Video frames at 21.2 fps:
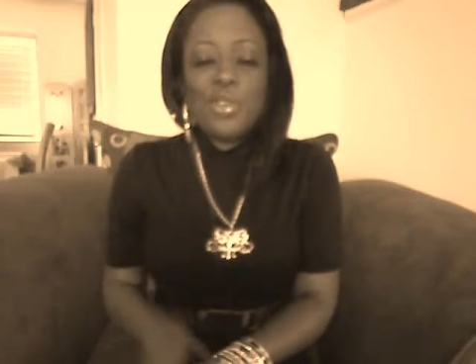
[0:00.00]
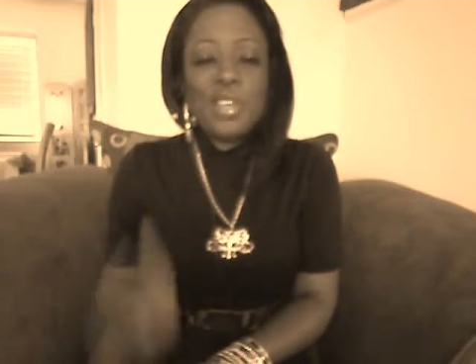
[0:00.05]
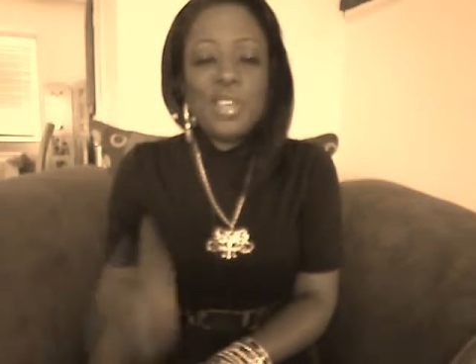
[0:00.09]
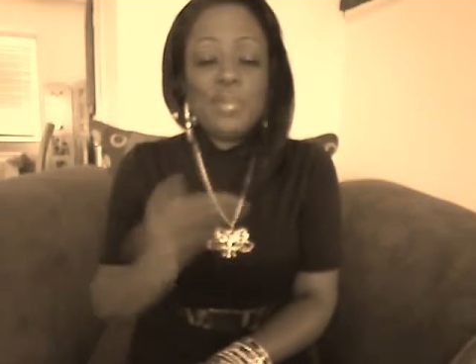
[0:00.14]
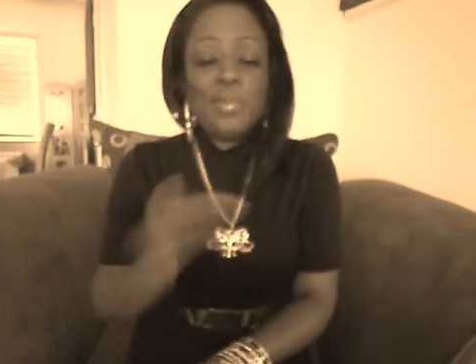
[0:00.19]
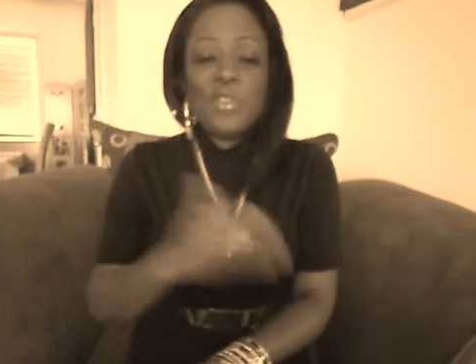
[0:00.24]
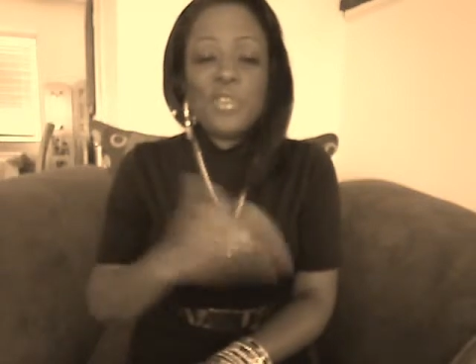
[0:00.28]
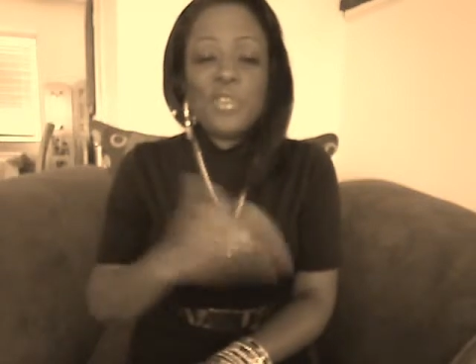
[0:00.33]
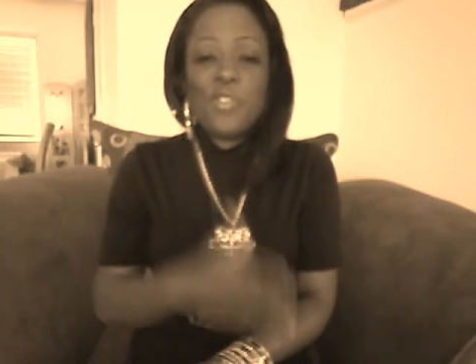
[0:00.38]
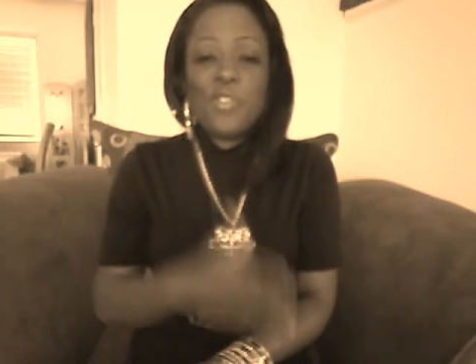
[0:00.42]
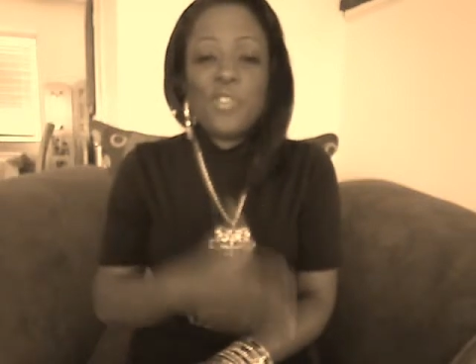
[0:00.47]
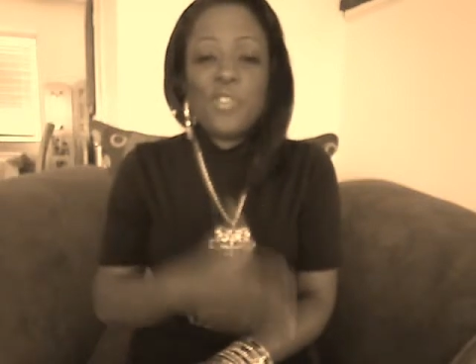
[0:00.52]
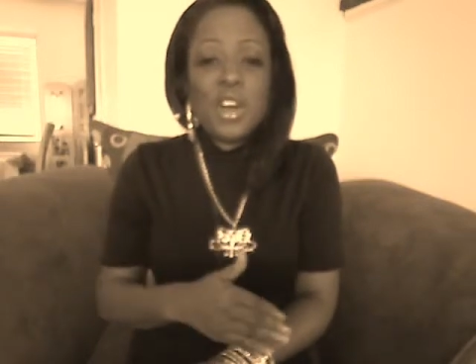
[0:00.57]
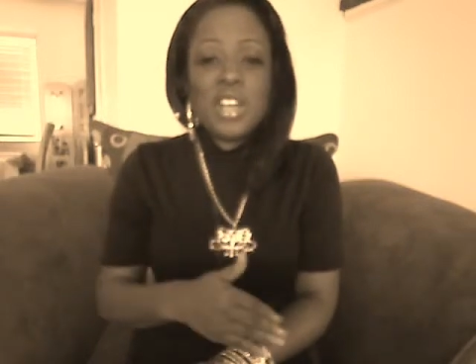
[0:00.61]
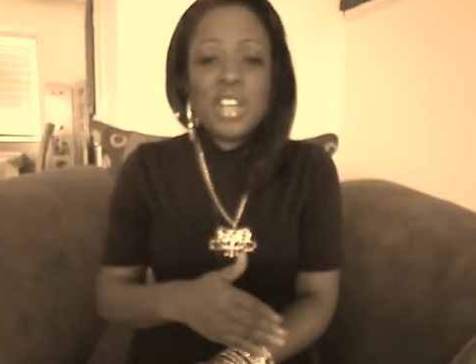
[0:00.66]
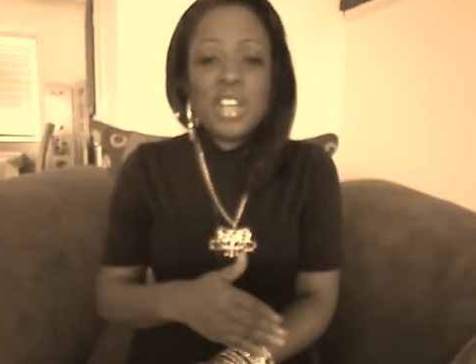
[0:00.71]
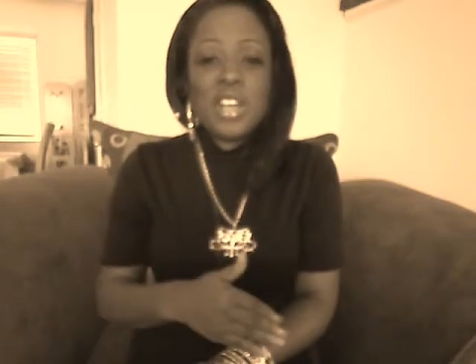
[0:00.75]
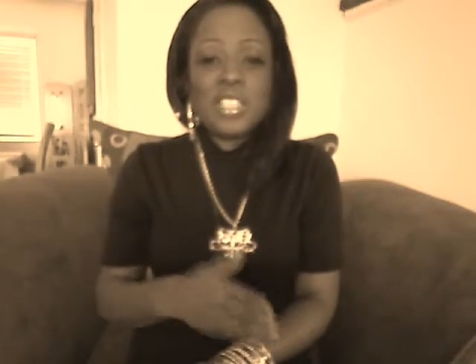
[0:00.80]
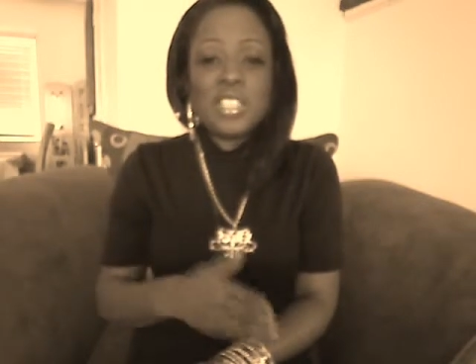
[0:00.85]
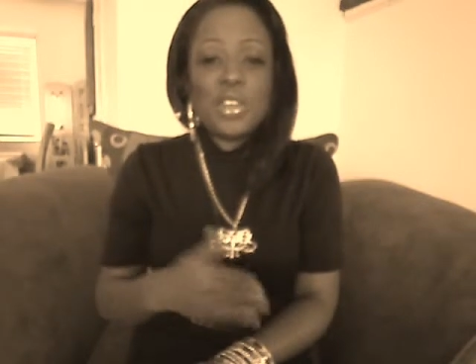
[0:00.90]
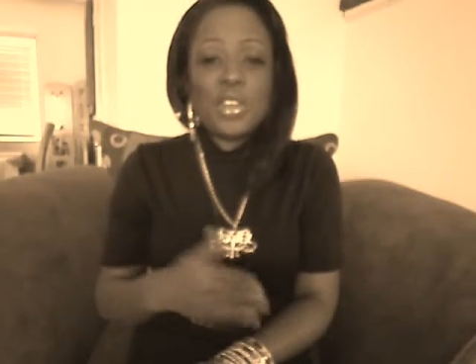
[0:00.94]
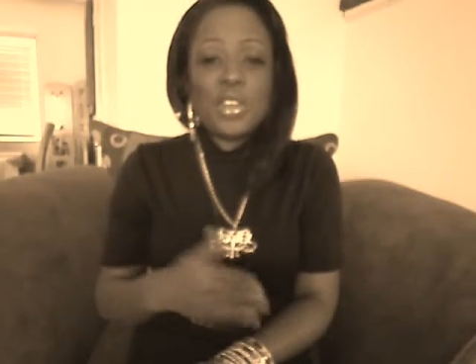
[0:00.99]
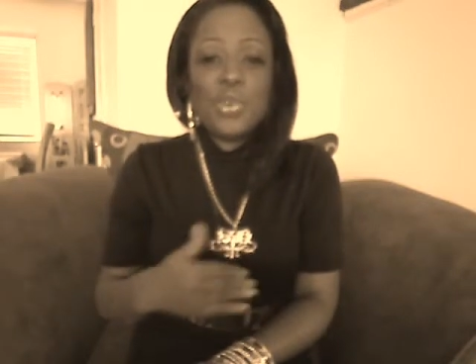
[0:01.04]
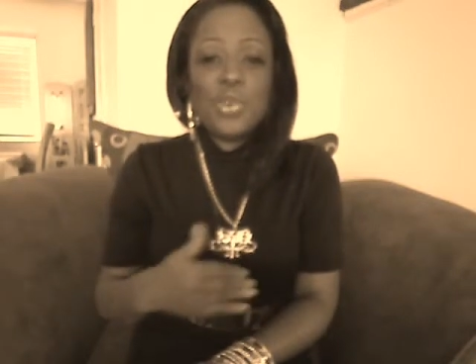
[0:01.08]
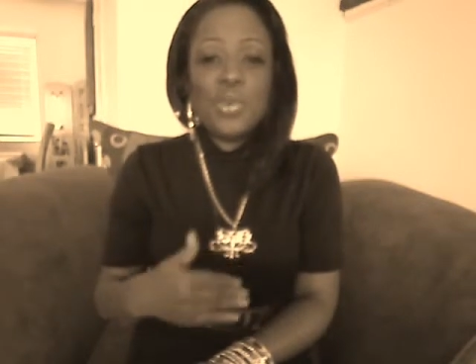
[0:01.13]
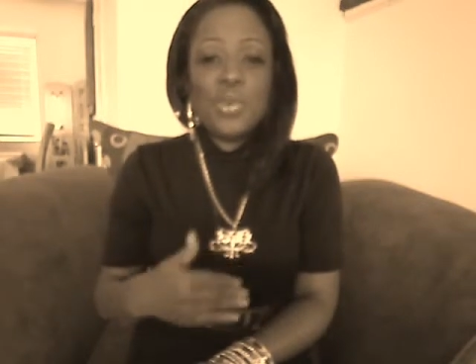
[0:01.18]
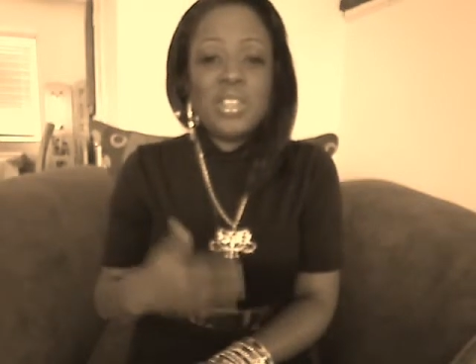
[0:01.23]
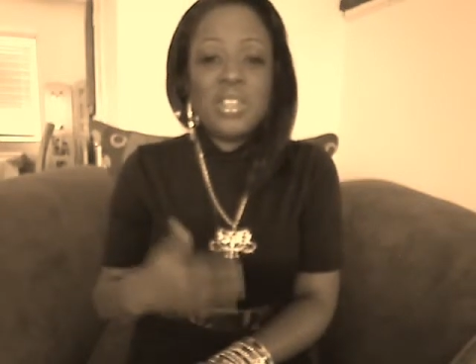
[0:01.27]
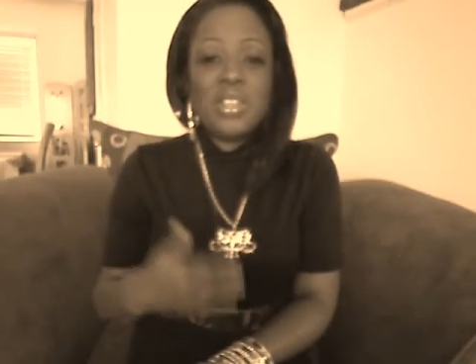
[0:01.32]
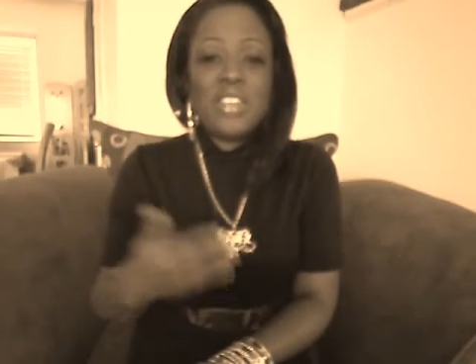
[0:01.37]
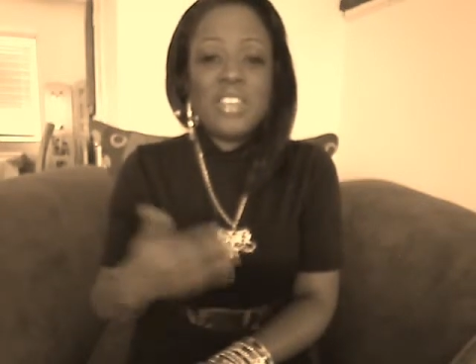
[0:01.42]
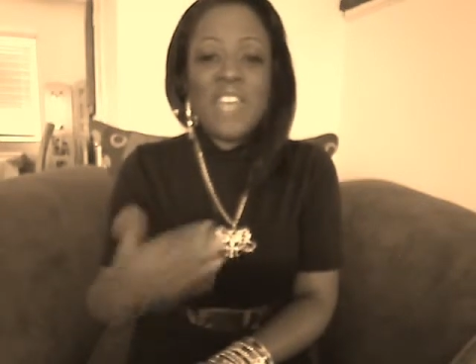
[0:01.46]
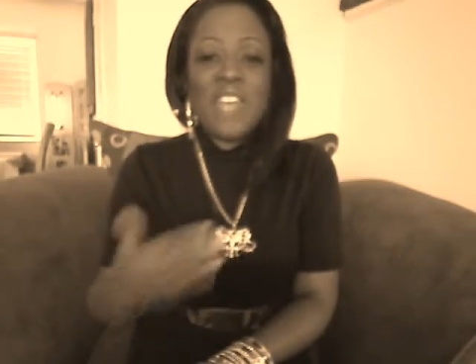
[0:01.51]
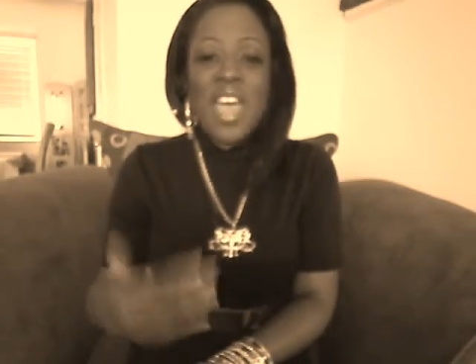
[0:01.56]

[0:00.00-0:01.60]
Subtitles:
before us or who will live